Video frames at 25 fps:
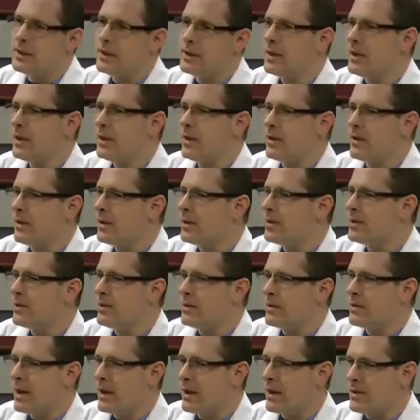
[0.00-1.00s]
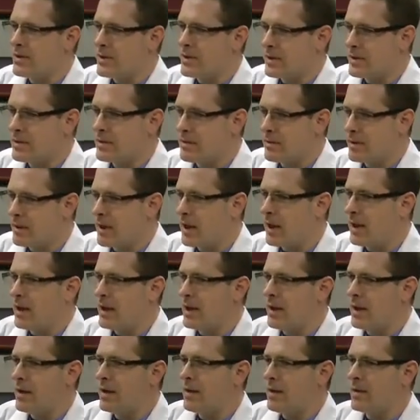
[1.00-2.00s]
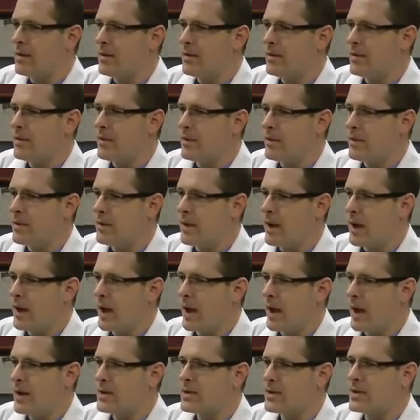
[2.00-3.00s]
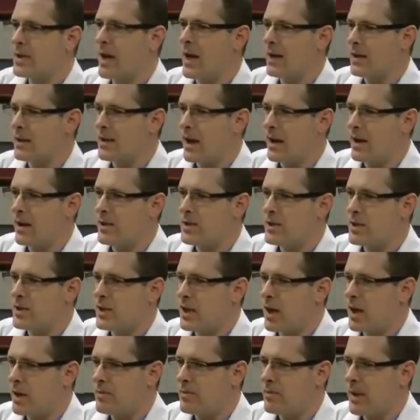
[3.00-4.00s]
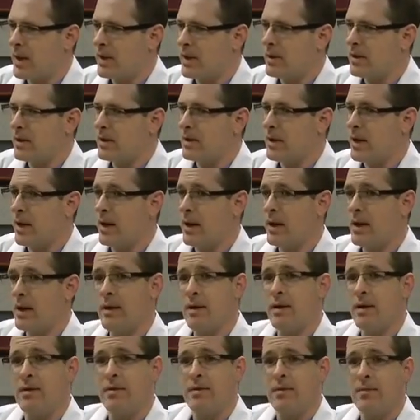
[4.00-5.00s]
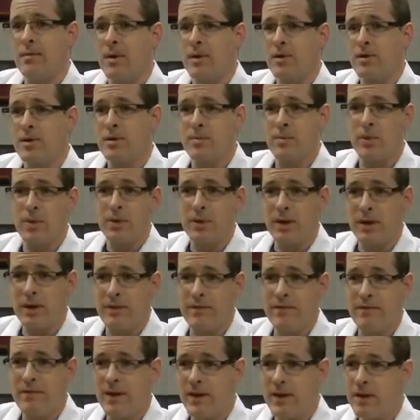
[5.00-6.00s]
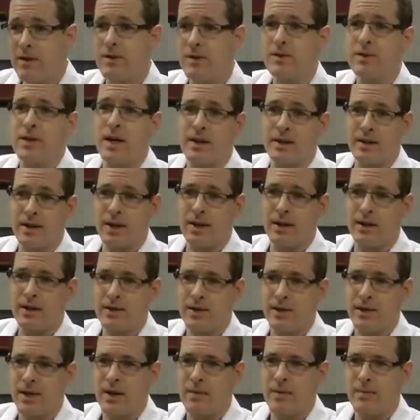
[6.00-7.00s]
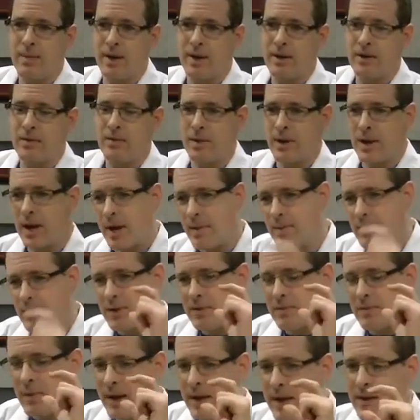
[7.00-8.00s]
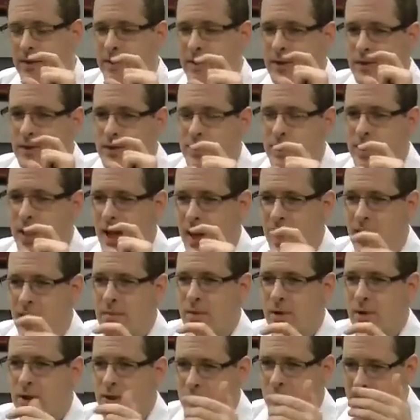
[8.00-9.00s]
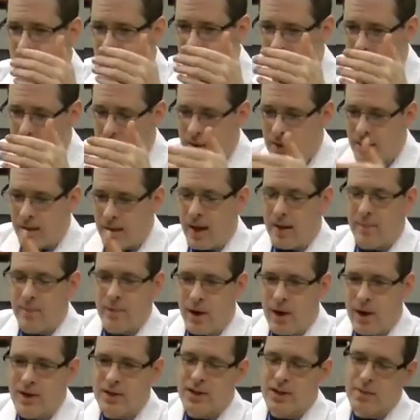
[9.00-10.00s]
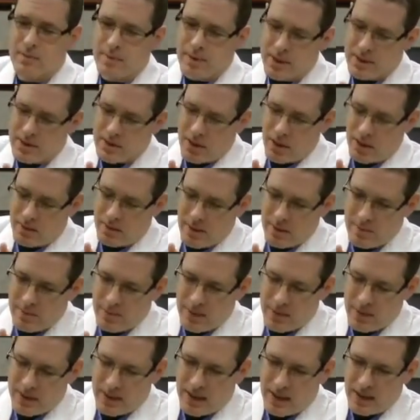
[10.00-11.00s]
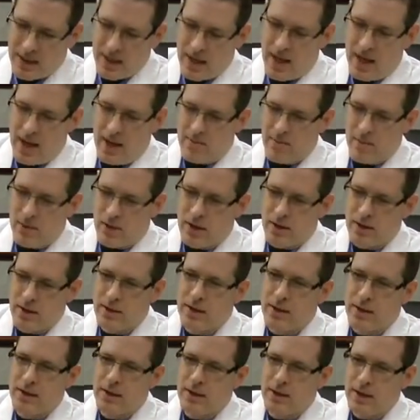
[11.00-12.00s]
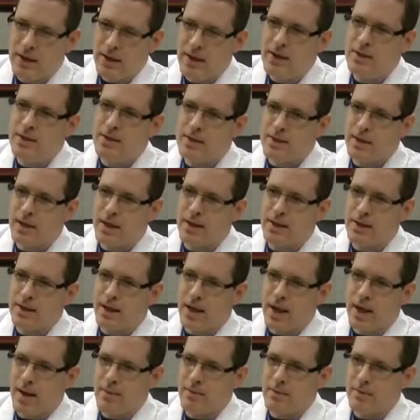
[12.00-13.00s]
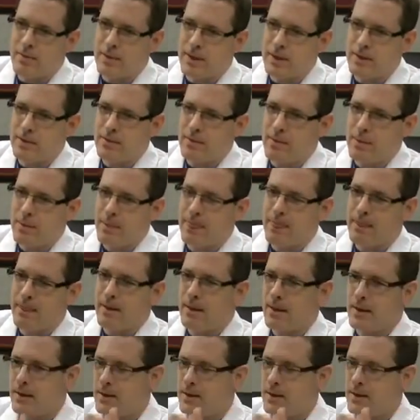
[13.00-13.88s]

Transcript: In the early 2000, uh, as technology got better and most importantly video technology got better, we were able to make those cameras that laparoscopy is all about putting a camera inside the abdomen.